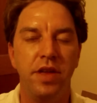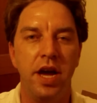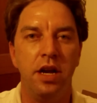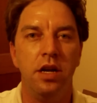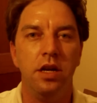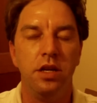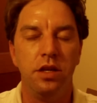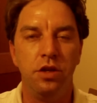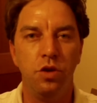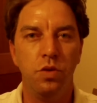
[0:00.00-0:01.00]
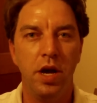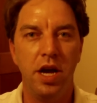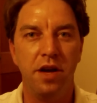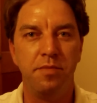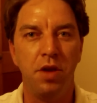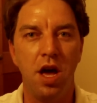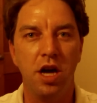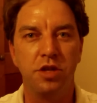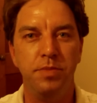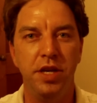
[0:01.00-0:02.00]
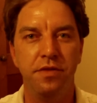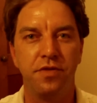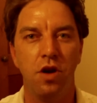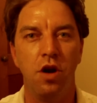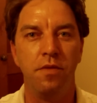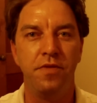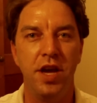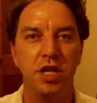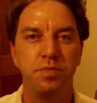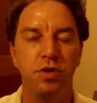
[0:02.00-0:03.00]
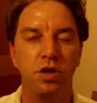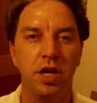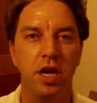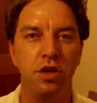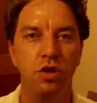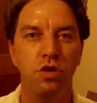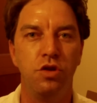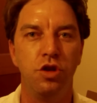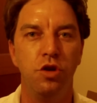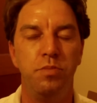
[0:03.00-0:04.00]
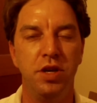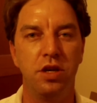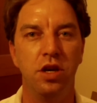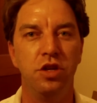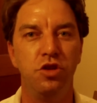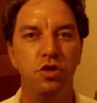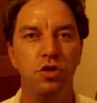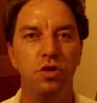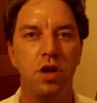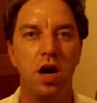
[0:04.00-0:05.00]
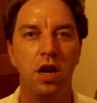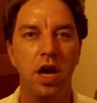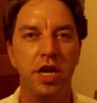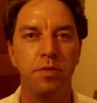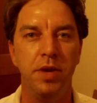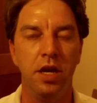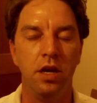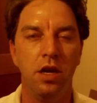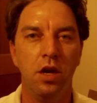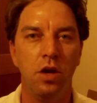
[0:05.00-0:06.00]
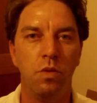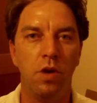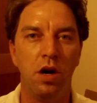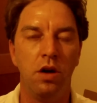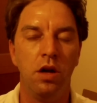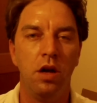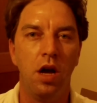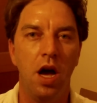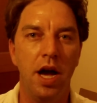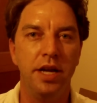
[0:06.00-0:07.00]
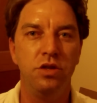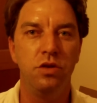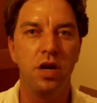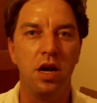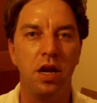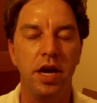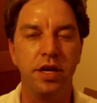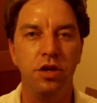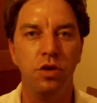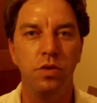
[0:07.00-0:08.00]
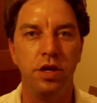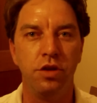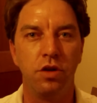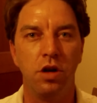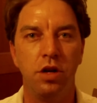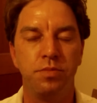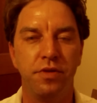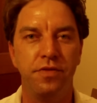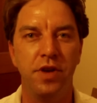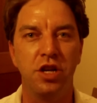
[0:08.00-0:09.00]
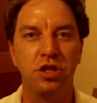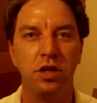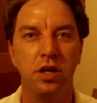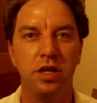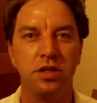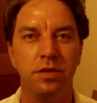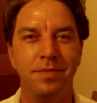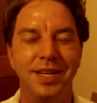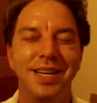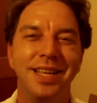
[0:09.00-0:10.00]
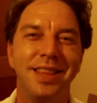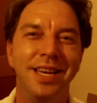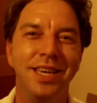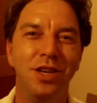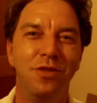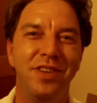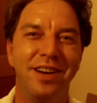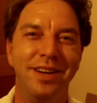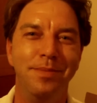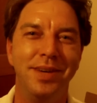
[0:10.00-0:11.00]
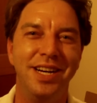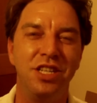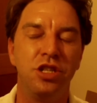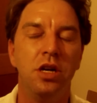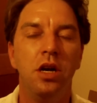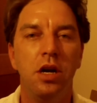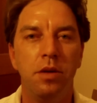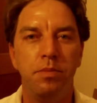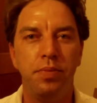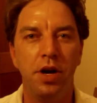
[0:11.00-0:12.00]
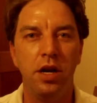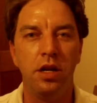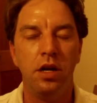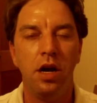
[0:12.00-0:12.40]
that you have blocked me from Facebook and YouTube because you do not like me. Well, I do not like you and your unprofessionalism. Thank you very much. But